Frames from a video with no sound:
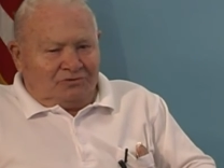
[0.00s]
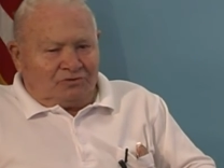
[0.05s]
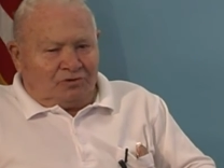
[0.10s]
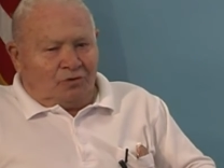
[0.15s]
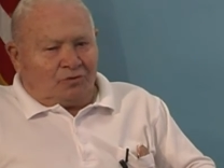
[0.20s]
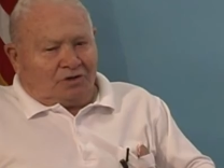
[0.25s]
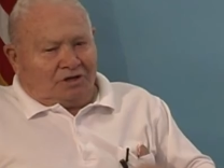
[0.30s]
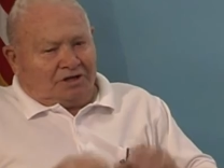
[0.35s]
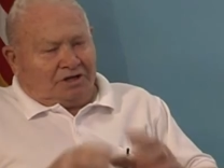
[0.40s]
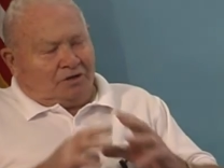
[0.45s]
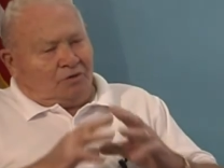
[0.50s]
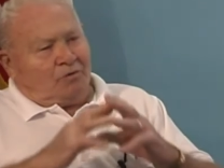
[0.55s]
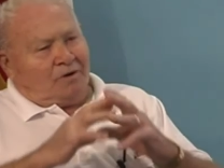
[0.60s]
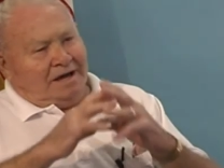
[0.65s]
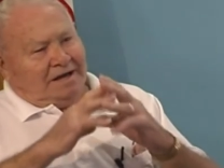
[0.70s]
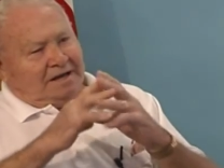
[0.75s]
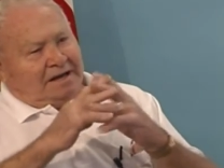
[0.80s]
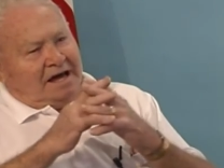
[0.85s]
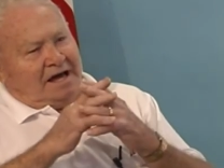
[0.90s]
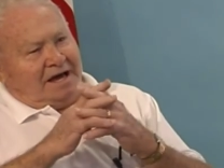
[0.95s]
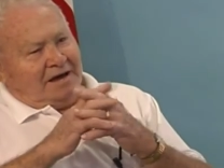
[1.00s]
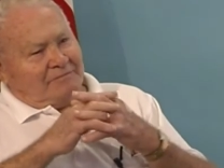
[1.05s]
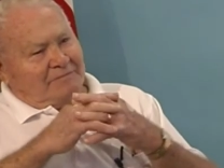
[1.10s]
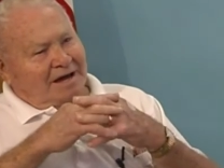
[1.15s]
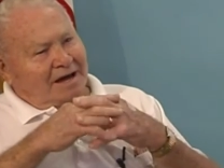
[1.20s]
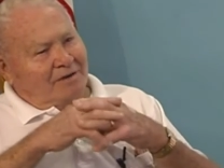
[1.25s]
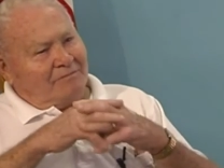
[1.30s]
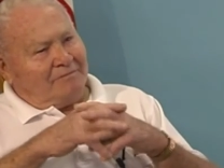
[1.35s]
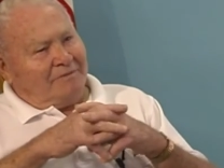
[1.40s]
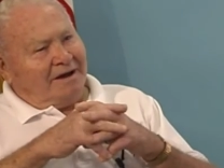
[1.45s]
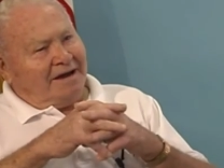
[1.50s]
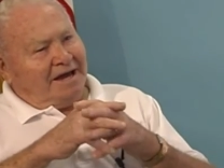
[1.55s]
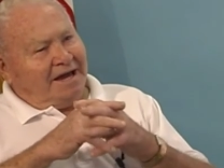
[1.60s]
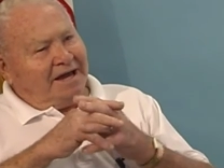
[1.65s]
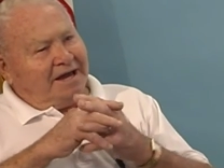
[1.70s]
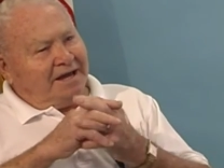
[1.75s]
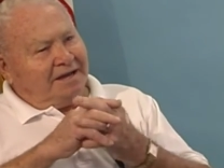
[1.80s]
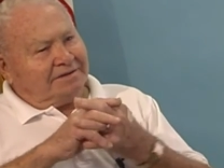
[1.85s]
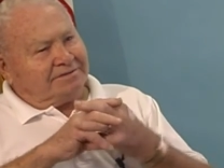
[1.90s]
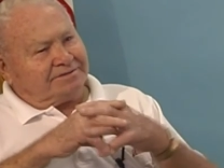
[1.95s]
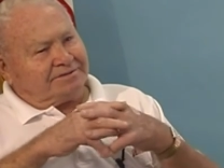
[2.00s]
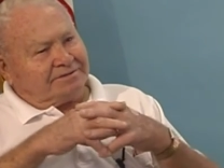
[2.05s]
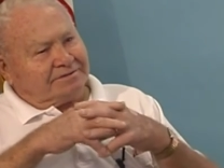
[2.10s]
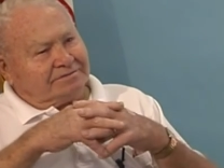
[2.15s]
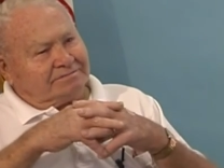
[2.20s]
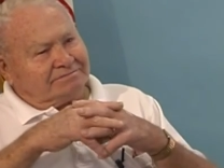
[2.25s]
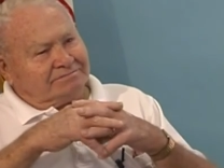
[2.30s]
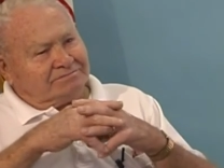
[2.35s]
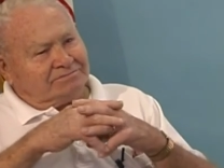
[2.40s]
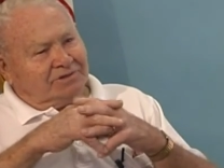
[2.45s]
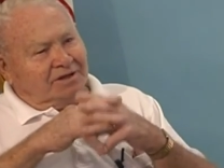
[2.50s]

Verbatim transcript: told a little white lie about my age and